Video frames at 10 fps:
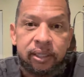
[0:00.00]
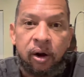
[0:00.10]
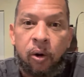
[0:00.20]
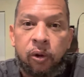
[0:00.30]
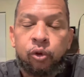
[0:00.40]

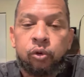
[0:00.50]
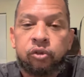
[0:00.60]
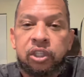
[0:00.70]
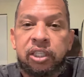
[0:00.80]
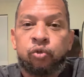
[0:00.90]
All of those
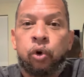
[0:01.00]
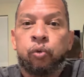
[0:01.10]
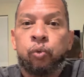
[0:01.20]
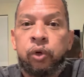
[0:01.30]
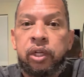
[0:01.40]
things work
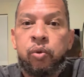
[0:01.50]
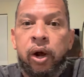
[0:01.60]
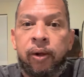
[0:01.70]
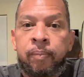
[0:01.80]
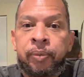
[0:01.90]
really
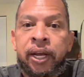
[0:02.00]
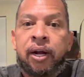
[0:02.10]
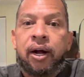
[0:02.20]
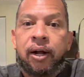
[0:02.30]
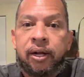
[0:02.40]
well.
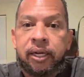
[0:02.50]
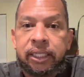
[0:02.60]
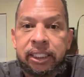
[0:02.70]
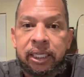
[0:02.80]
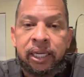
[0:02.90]

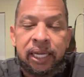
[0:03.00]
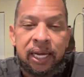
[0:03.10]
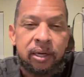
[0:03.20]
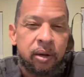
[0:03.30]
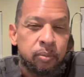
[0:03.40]

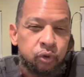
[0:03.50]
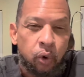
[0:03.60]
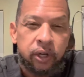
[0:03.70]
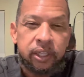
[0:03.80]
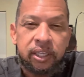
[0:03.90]
And
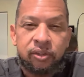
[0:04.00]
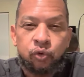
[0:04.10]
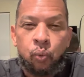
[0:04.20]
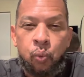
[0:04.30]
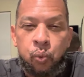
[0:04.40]
majority of kids
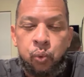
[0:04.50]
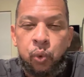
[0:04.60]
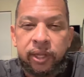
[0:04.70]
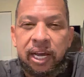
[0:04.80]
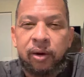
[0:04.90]

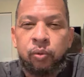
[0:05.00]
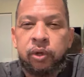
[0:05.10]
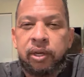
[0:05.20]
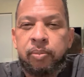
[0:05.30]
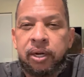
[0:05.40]
with that will
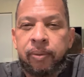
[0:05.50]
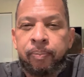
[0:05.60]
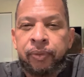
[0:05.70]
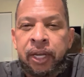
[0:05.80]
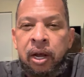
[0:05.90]
get better.
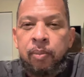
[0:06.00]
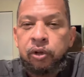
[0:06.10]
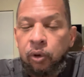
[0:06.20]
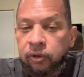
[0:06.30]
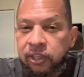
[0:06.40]
But
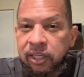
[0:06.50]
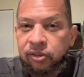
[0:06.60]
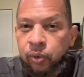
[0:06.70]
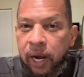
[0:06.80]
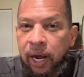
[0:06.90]
those kids
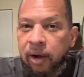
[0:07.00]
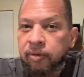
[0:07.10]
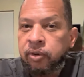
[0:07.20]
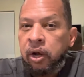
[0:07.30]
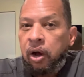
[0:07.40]
who
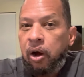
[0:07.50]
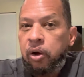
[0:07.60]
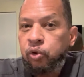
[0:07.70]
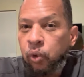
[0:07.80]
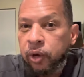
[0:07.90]
have
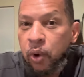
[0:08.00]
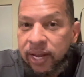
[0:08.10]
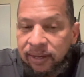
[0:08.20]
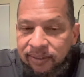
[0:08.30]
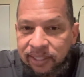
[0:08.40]
ongoing
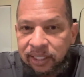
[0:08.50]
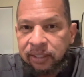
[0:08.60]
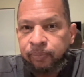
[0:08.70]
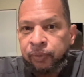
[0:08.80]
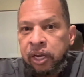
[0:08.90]
wheezing,
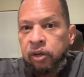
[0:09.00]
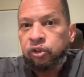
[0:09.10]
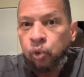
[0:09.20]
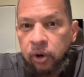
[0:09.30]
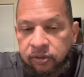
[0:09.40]

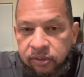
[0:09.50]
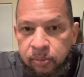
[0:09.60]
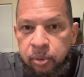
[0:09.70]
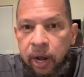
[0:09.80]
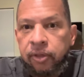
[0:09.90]
shortness of
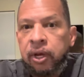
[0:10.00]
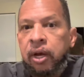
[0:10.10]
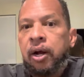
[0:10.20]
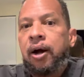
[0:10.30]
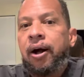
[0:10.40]
breath,
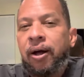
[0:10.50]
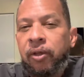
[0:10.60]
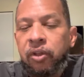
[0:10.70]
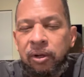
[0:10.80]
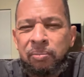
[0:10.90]

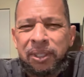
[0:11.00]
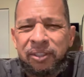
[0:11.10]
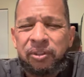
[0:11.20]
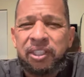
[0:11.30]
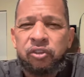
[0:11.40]
many of
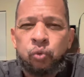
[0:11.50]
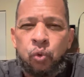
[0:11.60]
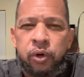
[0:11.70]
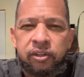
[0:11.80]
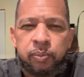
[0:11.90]
those kids will
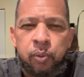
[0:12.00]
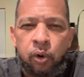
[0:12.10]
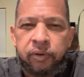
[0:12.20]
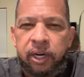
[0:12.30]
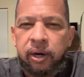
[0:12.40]
need
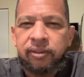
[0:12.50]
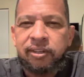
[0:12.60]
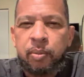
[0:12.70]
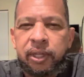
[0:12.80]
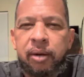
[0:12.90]
supportive care, and
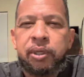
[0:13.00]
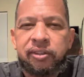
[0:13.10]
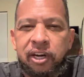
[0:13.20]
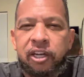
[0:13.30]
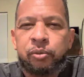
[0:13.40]
some of that means
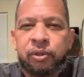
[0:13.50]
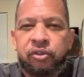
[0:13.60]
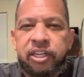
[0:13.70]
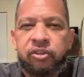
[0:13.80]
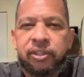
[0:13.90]

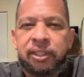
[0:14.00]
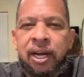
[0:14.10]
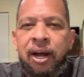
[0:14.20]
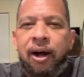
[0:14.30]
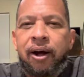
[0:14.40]
hospitalization.
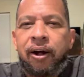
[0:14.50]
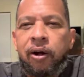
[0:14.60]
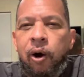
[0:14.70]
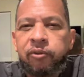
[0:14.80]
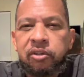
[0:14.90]

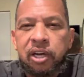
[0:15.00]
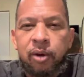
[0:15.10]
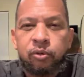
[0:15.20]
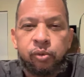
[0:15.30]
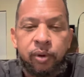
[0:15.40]

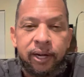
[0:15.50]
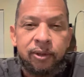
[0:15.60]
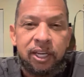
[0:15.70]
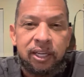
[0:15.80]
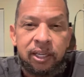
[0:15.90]
Oftentimes we might
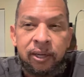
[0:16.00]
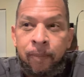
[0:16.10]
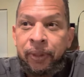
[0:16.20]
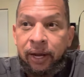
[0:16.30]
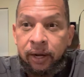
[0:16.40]
need
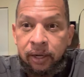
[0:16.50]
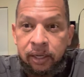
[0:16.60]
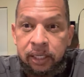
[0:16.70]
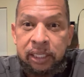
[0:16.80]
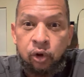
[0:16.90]

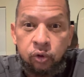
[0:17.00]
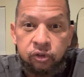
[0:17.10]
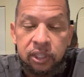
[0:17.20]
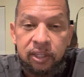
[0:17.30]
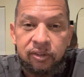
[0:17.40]
in those
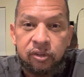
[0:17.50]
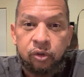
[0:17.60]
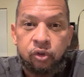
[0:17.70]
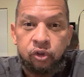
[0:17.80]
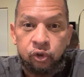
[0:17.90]
kids
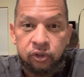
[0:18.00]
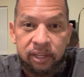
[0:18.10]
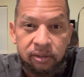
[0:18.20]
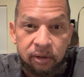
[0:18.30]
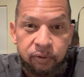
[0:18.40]
to use
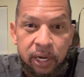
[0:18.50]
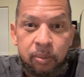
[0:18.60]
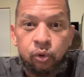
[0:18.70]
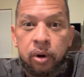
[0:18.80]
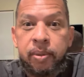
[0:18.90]

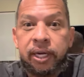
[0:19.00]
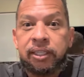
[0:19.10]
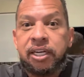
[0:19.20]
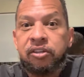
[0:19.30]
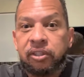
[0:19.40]
anti-inflammatory
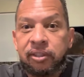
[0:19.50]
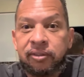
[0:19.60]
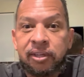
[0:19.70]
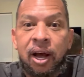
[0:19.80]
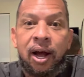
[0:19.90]
medications,
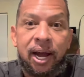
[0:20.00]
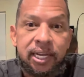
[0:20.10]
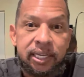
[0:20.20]
i.e.